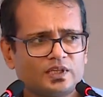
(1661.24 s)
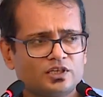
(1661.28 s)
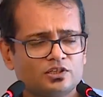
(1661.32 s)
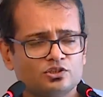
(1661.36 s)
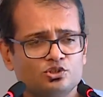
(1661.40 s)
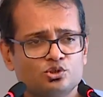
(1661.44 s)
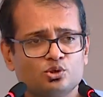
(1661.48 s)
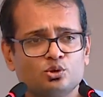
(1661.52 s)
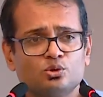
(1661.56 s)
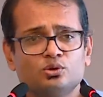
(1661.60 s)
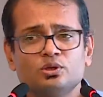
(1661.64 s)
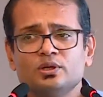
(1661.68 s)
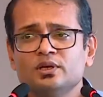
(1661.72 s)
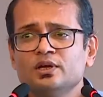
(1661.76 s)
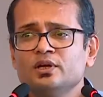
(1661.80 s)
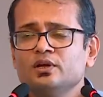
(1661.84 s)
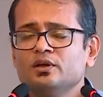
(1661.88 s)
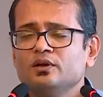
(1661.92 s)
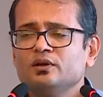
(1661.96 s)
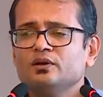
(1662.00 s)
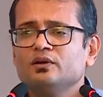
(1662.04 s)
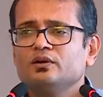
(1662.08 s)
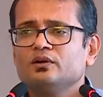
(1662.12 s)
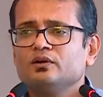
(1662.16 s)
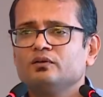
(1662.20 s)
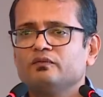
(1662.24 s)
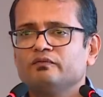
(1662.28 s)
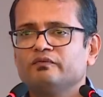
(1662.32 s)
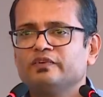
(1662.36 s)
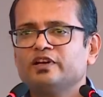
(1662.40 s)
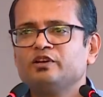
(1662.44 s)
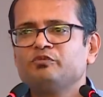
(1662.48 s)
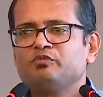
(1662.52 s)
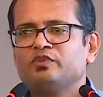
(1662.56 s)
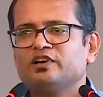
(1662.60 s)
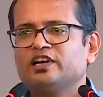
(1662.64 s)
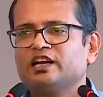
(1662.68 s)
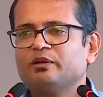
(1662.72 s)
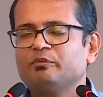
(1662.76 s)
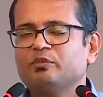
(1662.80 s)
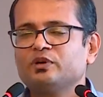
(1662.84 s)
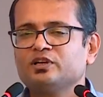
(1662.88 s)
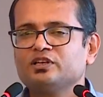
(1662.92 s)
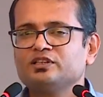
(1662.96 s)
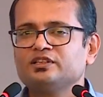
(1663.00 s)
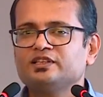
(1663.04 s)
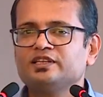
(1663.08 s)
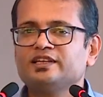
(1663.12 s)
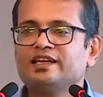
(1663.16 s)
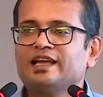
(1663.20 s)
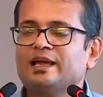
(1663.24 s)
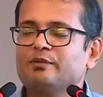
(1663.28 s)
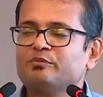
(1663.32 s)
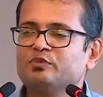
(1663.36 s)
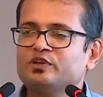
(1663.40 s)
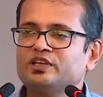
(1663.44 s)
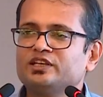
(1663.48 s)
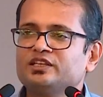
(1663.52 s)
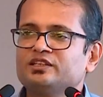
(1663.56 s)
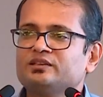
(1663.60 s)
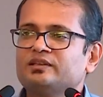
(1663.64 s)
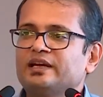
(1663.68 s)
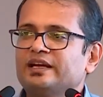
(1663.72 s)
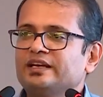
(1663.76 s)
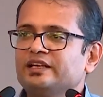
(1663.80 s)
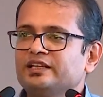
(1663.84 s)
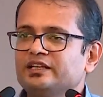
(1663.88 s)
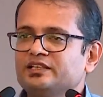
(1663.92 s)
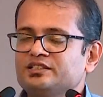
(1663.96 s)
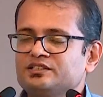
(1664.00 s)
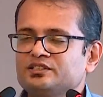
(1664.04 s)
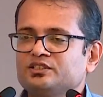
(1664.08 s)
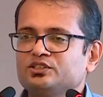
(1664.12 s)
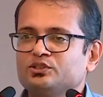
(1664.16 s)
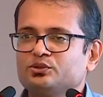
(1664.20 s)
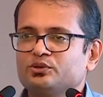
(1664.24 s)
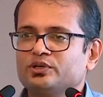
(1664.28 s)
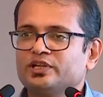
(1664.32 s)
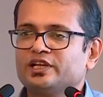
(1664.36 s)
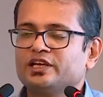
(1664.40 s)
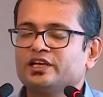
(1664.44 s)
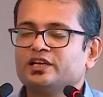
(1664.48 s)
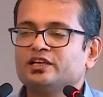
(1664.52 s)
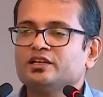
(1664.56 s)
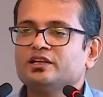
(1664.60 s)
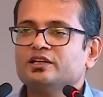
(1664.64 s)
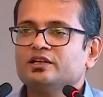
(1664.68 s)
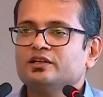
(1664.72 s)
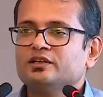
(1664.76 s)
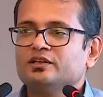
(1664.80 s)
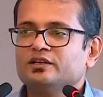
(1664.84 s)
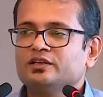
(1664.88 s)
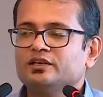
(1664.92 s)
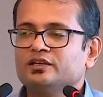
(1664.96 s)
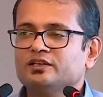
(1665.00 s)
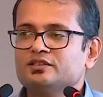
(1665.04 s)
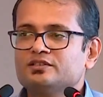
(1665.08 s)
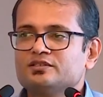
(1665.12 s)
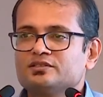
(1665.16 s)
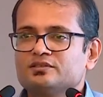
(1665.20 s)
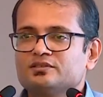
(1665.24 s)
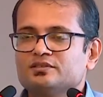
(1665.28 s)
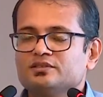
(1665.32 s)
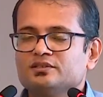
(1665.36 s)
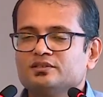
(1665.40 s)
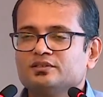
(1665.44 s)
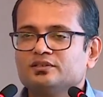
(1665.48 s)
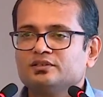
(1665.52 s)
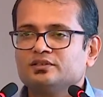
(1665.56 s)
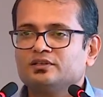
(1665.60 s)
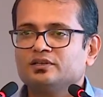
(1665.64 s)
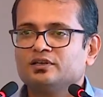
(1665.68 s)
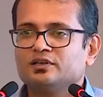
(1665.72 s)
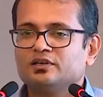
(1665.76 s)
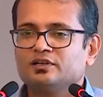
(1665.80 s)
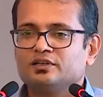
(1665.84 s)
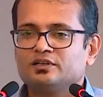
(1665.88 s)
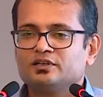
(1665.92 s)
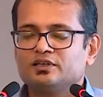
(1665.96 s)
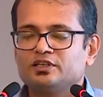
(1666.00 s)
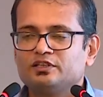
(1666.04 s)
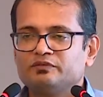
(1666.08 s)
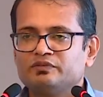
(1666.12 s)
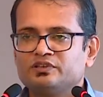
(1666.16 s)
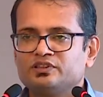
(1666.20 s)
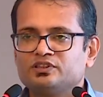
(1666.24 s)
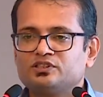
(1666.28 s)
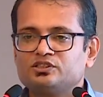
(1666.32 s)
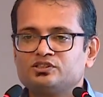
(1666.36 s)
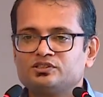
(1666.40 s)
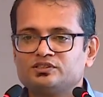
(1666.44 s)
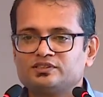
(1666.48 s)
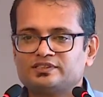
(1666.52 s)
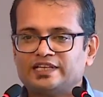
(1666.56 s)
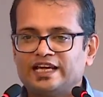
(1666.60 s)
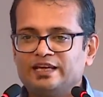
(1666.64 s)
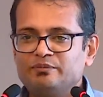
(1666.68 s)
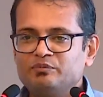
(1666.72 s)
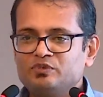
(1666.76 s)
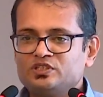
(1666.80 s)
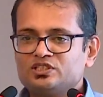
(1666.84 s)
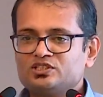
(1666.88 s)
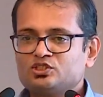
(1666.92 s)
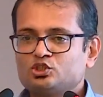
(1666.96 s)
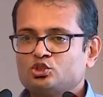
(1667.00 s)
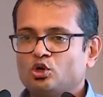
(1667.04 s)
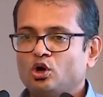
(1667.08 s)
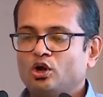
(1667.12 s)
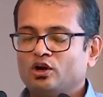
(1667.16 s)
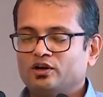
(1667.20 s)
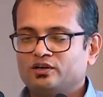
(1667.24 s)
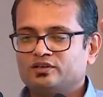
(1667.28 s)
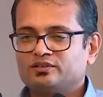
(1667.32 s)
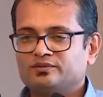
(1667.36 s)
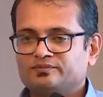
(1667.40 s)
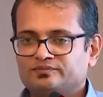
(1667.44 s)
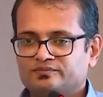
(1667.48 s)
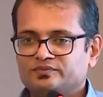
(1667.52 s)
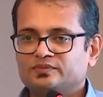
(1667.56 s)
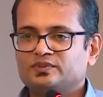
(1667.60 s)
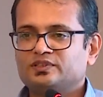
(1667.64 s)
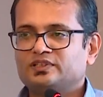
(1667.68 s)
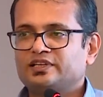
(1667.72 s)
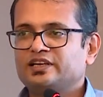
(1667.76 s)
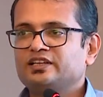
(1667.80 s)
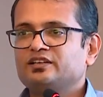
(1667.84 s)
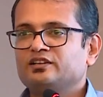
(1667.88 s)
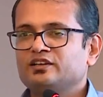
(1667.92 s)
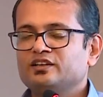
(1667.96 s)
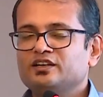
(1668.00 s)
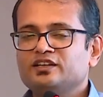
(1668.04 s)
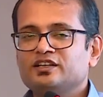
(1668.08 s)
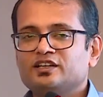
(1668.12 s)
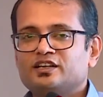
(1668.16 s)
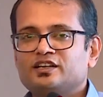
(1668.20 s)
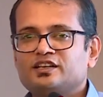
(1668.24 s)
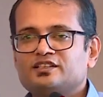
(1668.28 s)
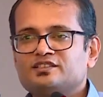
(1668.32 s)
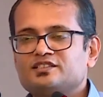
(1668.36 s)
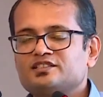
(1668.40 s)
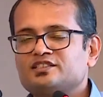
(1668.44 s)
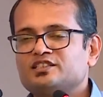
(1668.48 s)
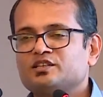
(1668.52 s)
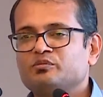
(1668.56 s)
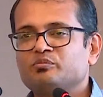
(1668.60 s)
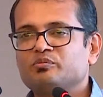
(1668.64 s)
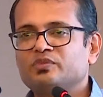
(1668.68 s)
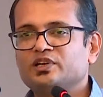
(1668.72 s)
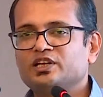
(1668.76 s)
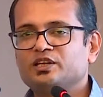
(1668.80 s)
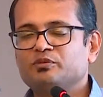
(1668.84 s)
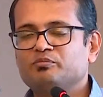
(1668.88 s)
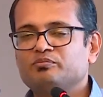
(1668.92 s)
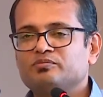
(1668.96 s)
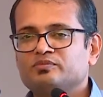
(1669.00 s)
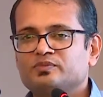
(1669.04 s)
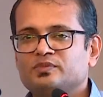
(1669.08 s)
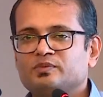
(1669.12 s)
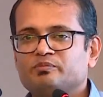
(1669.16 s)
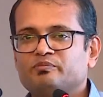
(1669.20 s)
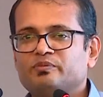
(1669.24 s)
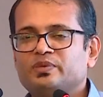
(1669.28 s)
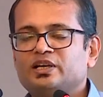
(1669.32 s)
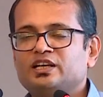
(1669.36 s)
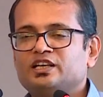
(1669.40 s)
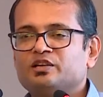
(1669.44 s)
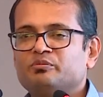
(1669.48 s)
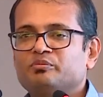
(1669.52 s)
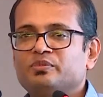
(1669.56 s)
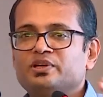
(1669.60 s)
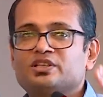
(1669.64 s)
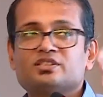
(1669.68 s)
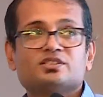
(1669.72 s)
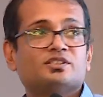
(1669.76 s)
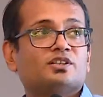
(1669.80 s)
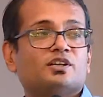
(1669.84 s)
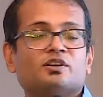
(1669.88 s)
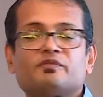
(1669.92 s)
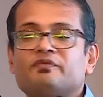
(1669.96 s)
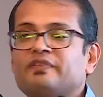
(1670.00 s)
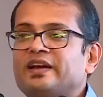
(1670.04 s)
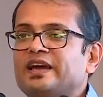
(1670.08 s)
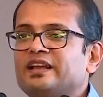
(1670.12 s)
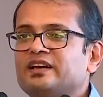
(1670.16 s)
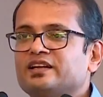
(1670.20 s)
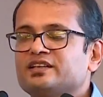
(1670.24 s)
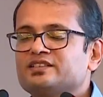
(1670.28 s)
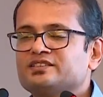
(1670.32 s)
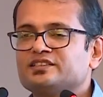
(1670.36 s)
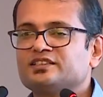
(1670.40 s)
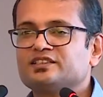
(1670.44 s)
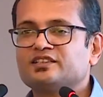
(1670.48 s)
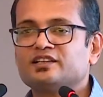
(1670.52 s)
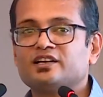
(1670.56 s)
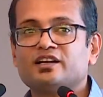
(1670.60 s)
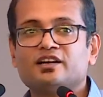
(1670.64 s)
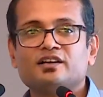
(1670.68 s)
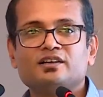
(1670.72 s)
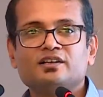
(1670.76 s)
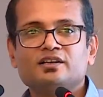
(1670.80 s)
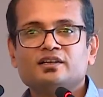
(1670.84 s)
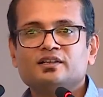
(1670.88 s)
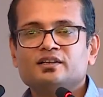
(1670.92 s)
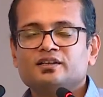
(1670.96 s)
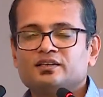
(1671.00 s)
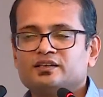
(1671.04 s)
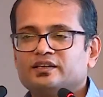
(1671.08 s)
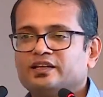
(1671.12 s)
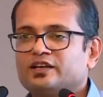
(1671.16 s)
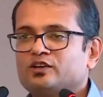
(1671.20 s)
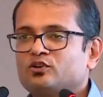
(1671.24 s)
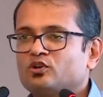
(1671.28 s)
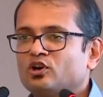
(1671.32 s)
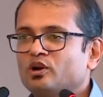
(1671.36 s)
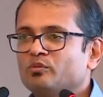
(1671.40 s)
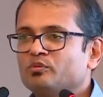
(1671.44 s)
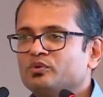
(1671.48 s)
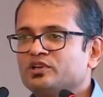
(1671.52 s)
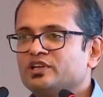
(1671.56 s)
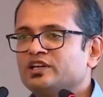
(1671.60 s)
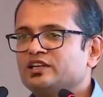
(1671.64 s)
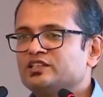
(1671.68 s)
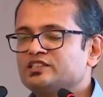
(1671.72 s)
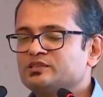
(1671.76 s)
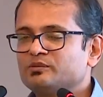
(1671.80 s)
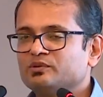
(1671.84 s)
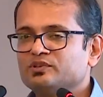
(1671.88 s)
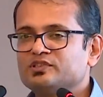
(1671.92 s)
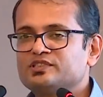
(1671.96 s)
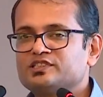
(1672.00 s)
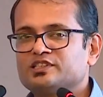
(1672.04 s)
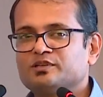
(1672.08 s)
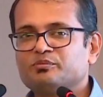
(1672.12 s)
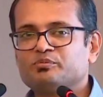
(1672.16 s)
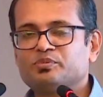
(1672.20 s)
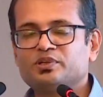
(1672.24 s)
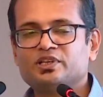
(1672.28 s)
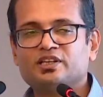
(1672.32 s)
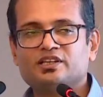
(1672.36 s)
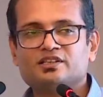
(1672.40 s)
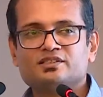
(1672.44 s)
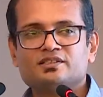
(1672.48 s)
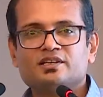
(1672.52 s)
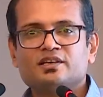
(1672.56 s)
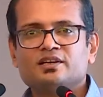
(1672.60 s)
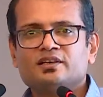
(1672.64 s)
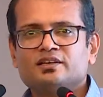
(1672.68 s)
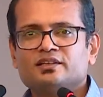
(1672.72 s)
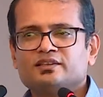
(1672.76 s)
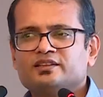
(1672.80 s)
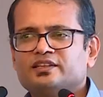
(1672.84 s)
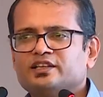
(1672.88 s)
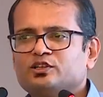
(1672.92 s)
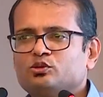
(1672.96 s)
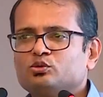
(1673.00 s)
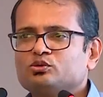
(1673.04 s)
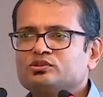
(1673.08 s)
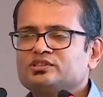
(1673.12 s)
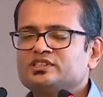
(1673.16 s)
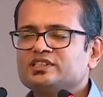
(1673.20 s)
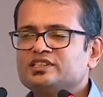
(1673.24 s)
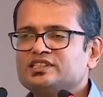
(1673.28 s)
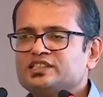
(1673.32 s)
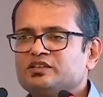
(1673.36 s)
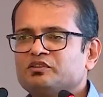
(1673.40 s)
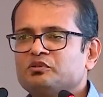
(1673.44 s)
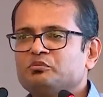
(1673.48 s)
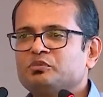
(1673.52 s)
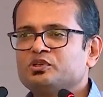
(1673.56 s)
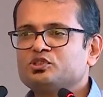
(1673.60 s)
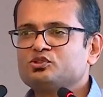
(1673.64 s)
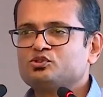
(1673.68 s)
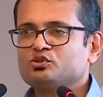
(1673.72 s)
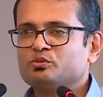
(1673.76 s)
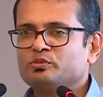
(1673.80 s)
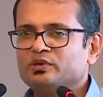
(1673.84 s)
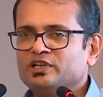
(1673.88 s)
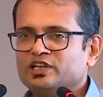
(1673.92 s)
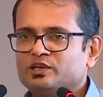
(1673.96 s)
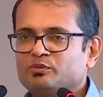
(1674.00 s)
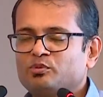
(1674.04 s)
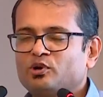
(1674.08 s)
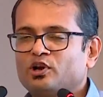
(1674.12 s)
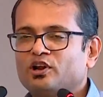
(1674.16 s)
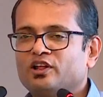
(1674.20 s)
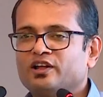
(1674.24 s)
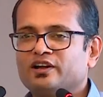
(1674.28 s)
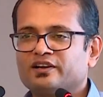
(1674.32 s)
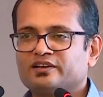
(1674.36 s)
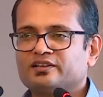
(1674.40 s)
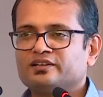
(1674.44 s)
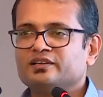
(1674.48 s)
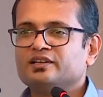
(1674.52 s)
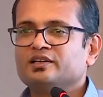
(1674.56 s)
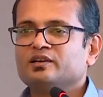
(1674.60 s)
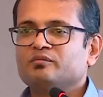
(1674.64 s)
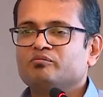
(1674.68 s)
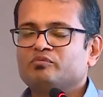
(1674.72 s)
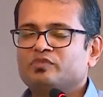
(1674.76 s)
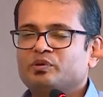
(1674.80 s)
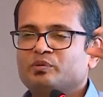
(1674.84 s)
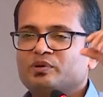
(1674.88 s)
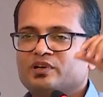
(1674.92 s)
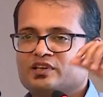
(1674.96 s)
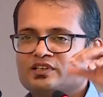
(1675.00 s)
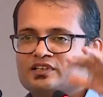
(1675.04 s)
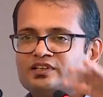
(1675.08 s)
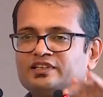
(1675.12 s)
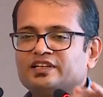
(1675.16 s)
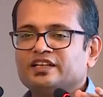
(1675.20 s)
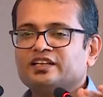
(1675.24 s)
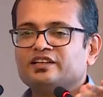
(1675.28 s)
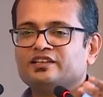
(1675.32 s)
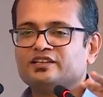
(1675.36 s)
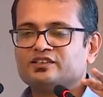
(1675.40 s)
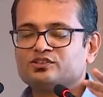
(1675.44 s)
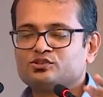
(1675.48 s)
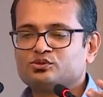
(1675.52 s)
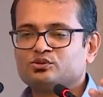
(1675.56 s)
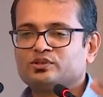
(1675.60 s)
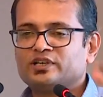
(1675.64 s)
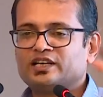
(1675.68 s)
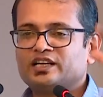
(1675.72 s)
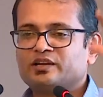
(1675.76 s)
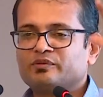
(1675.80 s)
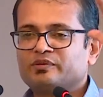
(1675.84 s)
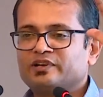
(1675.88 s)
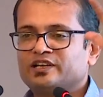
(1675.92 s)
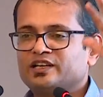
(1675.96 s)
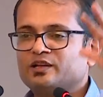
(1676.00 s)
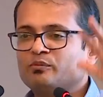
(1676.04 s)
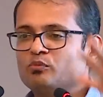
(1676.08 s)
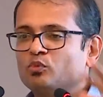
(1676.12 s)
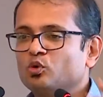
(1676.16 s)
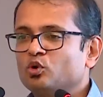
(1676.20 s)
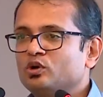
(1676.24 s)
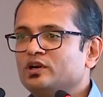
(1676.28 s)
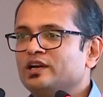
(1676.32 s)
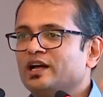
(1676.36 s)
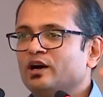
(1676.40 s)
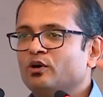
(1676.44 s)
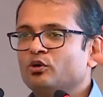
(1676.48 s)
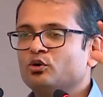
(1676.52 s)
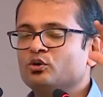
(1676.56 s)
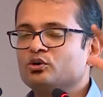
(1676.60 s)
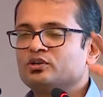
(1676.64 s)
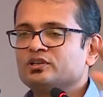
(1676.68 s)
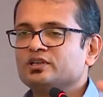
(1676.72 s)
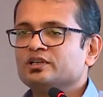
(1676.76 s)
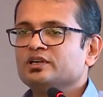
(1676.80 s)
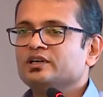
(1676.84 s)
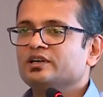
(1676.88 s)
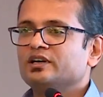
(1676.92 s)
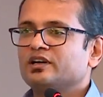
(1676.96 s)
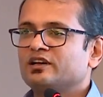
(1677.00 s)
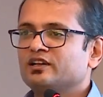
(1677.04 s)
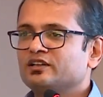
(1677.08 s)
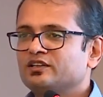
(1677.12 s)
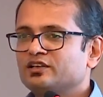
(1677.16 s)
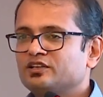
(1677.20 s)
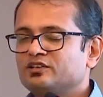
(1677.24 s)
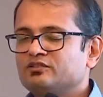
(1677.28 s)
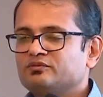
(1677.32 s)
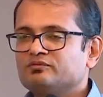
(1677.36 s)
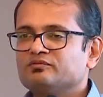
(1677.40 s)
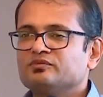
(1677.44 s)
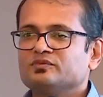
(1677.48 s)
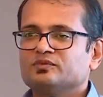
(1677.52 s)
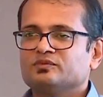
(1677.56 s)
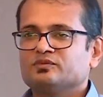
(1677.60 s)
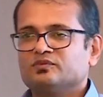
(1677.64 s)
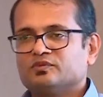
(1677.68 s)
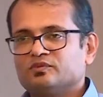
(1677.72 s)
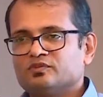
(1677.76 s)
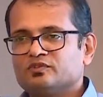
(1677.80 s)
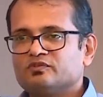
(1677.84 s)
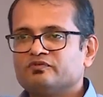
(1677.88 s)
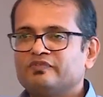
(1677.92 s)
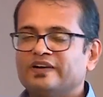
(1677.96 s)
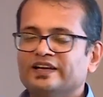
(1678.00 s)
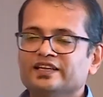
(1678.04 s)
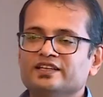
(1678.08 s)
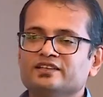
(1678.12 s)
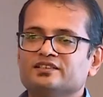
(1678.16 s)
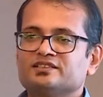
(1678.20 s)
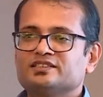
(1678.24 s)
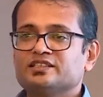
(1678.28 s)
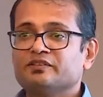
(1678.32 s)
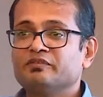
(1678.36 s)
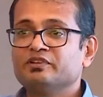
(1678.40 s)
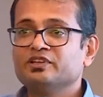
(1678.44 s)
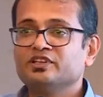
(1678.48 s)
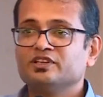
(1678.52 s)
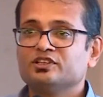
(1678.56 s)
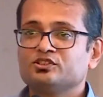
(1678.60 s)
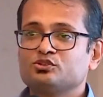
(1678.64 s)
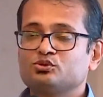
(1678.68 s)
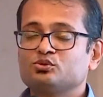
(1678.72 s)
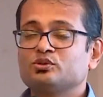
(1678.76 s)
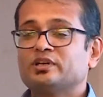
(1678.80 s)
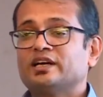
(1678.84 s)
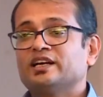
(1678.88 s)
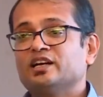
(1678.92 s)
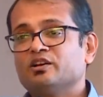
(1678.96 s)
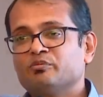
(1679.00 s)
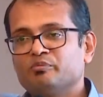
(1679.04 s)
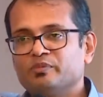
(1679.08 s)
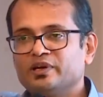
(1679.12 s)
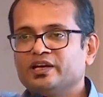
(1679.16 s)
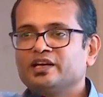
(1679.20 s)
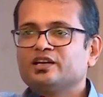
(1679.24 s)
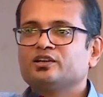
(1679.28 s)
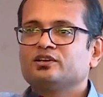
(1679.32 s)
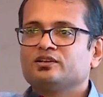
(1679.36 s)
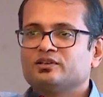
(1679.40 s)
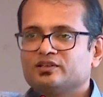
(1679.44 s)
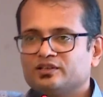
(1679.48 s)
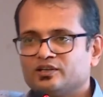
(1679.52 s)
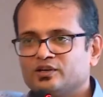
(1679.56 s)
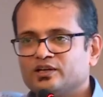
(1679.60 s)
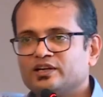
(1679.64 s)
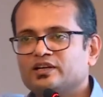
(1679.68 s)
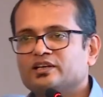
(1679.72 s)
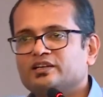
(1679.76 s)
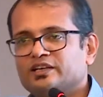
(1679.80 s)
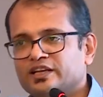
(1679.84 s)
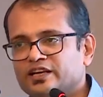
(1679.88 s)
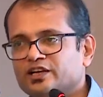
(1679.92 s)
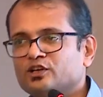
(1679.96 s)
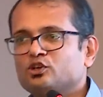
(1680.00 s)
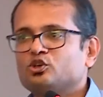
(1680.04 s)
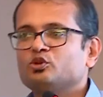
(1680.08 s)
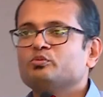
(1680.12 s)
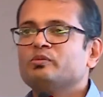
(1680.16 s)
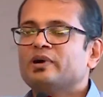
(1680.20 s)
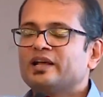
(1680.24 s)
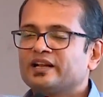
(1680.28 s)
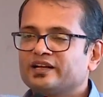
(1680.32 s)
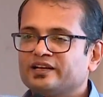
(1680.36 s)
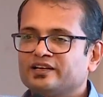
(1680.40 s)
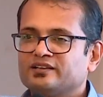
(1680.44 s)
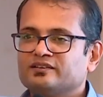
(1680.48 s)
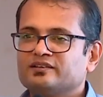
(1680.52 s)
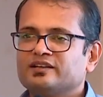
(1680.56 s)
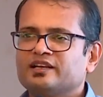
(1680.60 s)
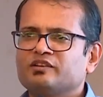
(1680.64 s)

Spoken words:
So one fundamental thing happening in ideation today is, given the time is short, right? Earlier, let's say somebody built a mixer, fan, etc., like Crompton and some of these companies, they took 6-7 months to build a product, maybe another 10 years to kind of get the mold out, another 5 years, 7 years to kind of take it to market.